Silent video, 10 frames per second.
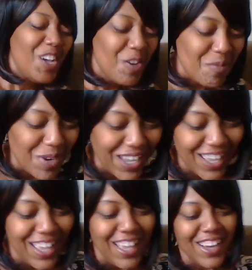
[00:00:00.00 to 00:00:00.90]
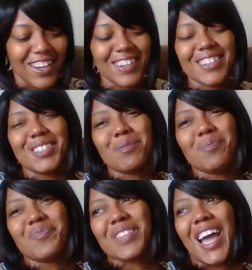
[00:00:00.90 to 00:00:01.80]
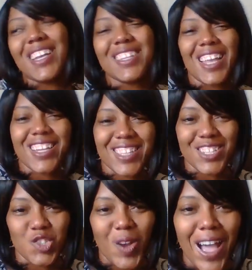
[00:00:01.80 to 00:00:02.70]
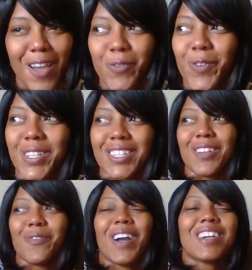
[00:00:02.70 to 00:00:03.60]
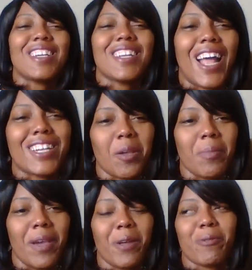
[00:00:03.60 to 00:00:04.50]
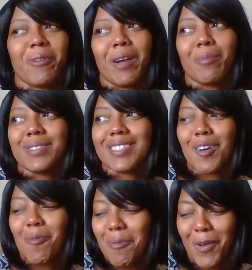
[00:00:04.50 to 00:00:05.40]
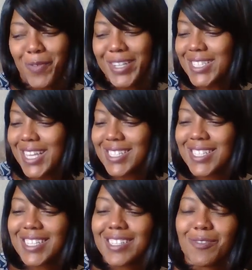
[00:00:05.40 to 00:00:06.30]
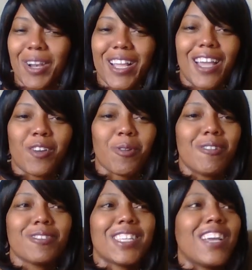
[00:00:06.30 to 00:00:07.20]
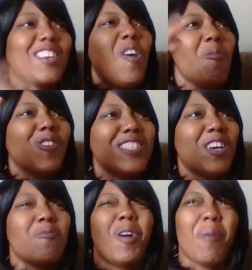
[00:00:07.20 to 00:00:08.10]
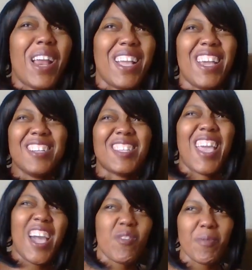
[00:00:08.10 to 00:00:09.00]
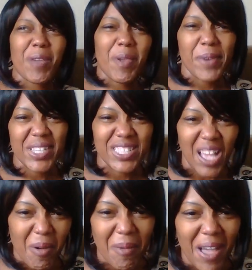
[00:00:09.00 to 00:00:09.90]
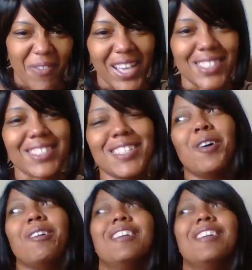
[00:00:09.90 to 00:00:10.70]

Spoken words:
But I didn't like that dry feeling. If I could get out that bathroom without putting soap on my face, I did. And when I got grown, it's like, no more soap. Nobody else will ever make me put soap on my face. No.